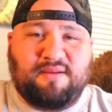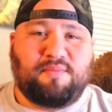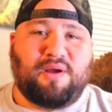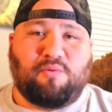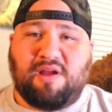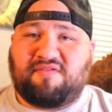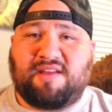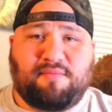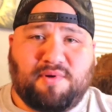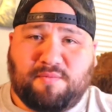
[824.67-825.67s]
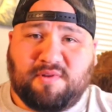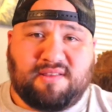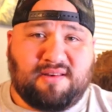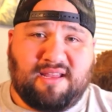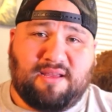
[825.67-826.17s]
My wife came up with
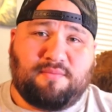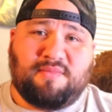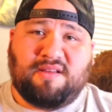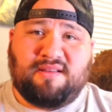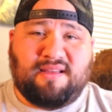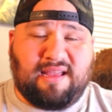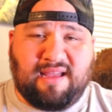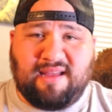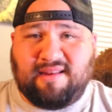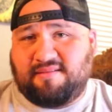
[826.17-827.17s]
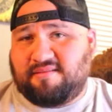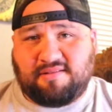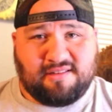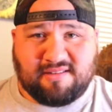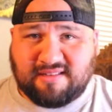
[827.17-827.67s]
the name, and
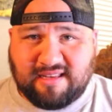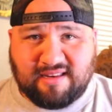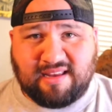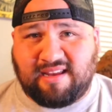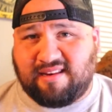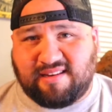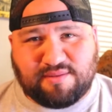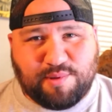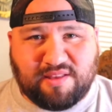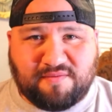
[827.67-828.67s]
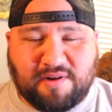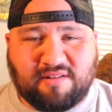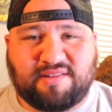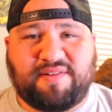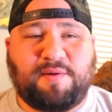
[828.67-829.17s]
she just said, hey, let's be the
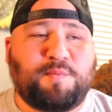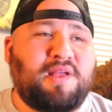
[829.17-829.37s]
Fragrance Fam.